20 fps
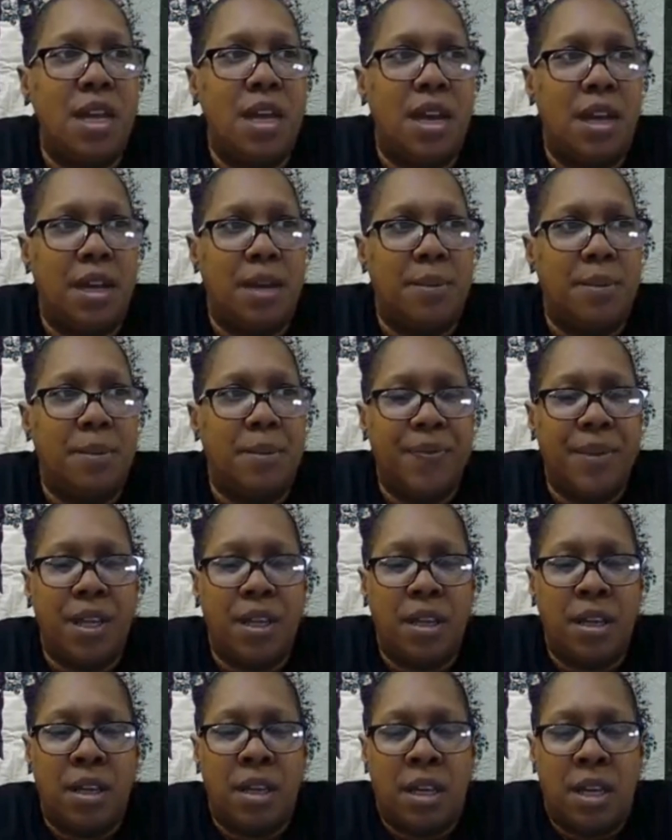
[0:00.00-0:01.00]
Um,
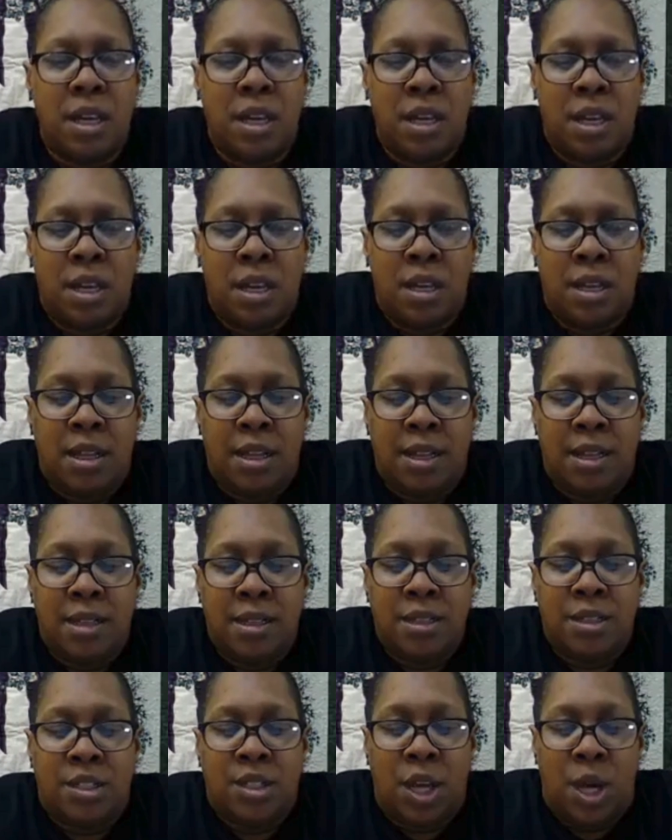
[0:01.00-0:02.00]

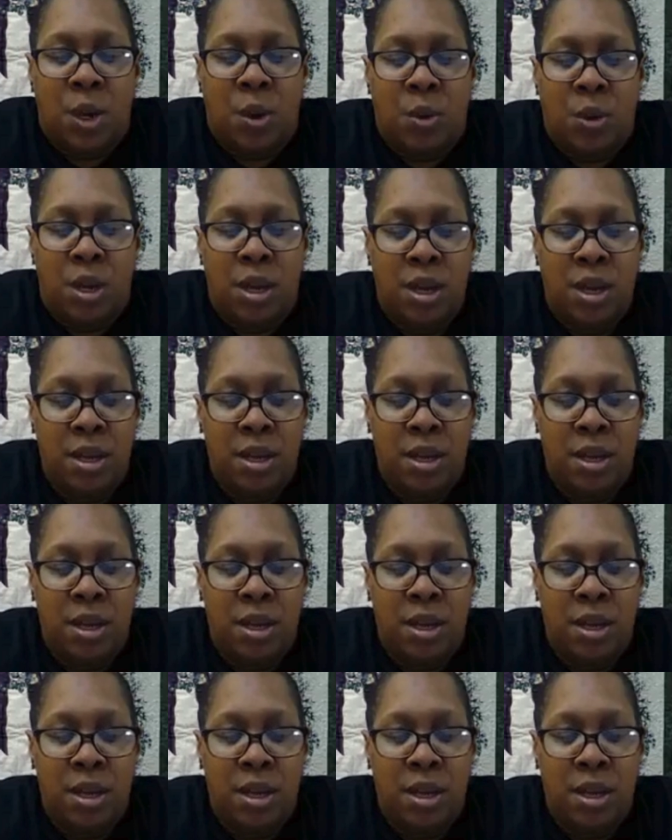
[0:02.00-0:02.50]
so